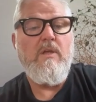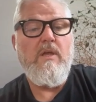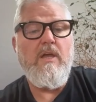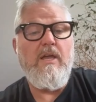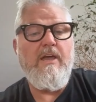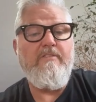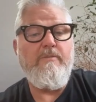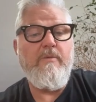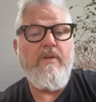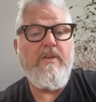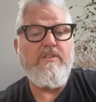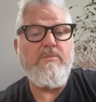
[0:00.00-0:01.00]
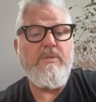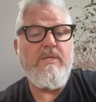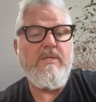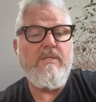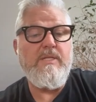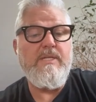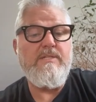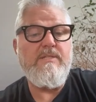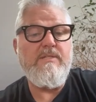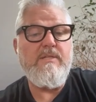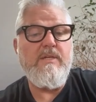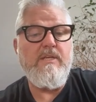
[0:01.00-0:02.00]
FSB
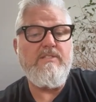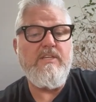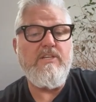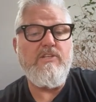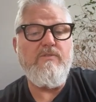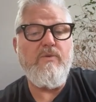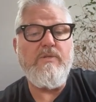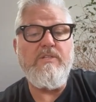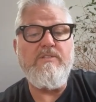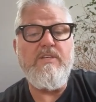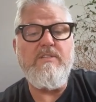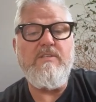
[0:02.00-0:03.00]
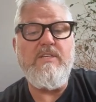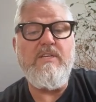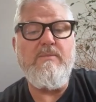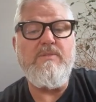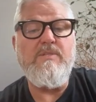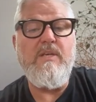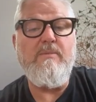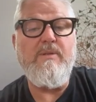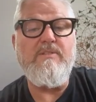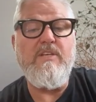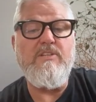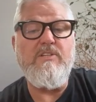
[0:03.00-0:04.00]
list. Section 14 says DM sent,
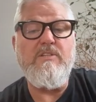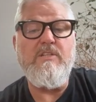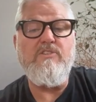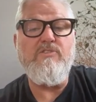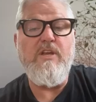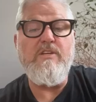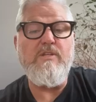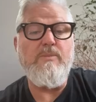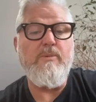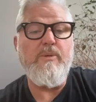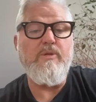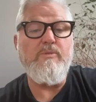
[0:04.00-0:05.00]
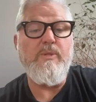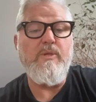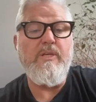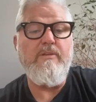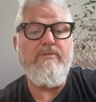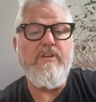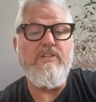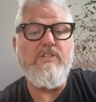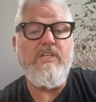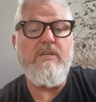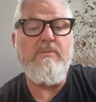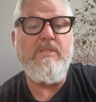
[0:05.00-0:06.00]
but session 10 strategy proposed building a fresh
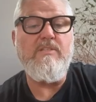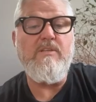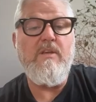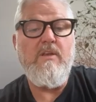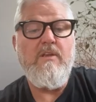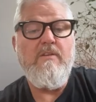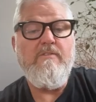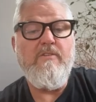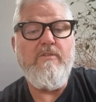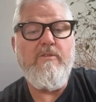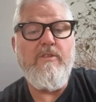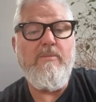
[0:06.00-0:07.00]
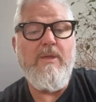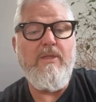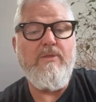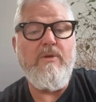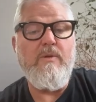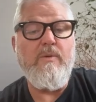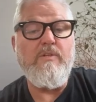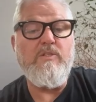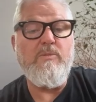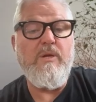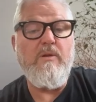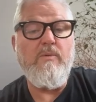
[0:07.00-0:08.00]
DM list for the May 31
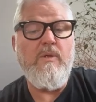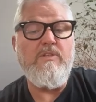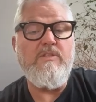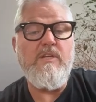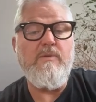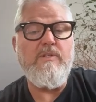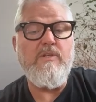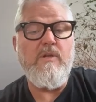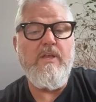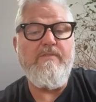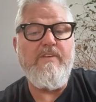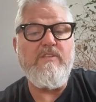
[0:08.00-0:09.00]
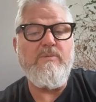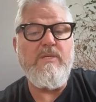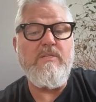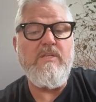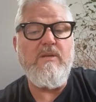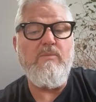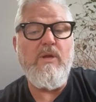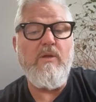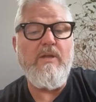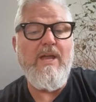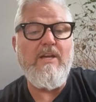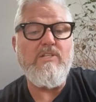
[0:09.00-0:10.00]
sprint. Was the original FSB DM
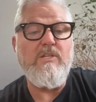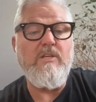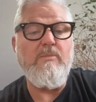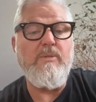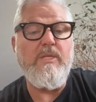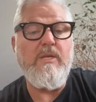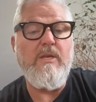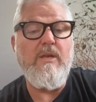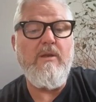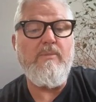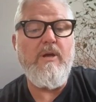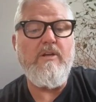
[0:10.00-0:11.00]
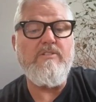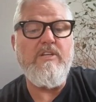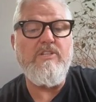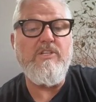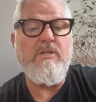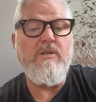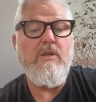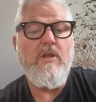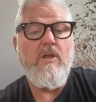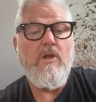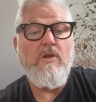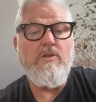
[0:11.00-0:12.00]
round actually completed in a prior session,
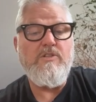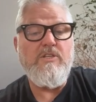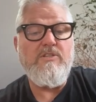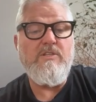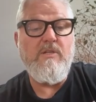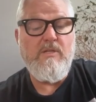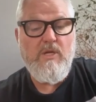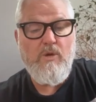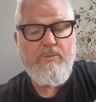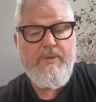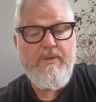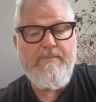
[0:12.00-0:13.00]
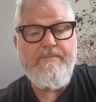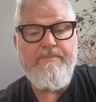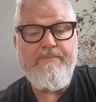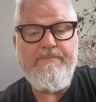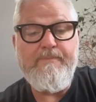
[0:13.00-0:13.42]
or is this still open?